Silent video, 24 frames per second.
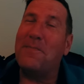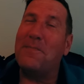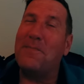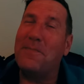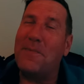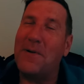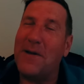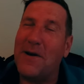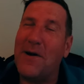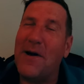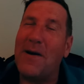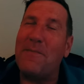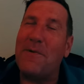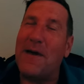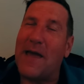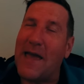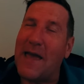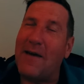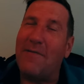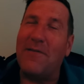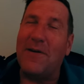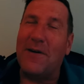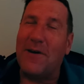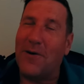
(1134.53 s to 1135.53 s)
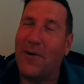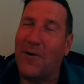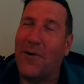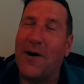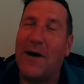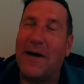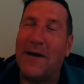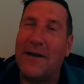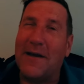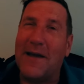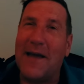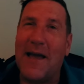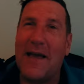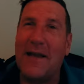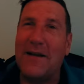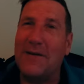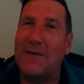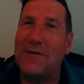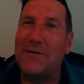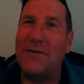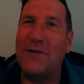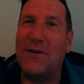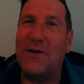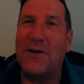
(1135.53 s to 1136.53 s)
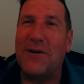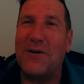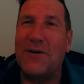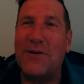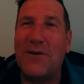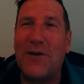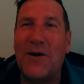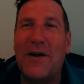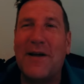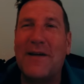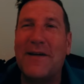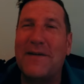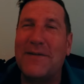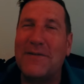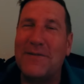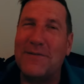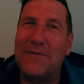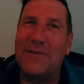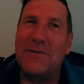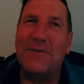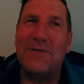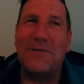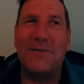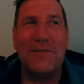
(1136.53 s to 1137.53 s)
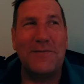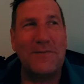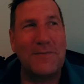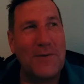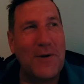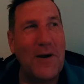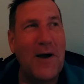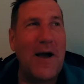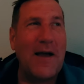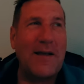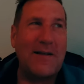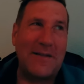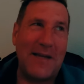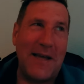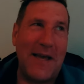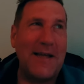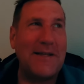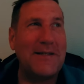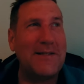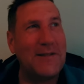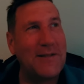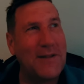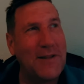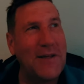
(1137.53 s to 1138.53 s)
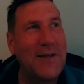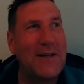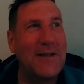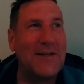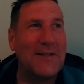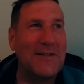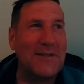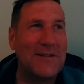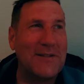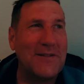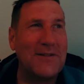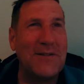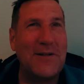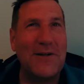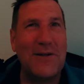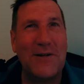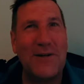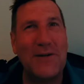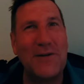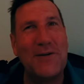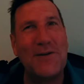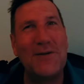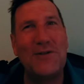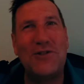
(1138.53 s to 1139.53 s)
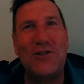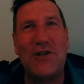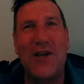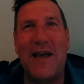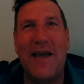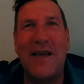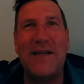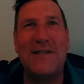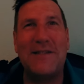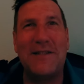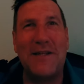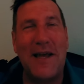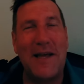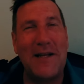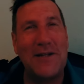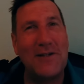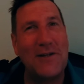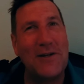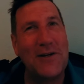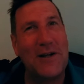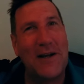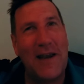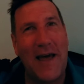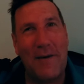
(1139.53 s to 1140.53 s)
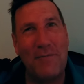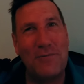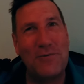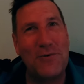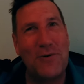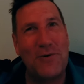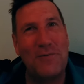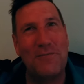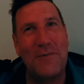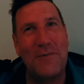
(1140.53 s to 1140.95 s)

But I'm a heavy guy and, you know, like I test things, you know, chairs tend to collapse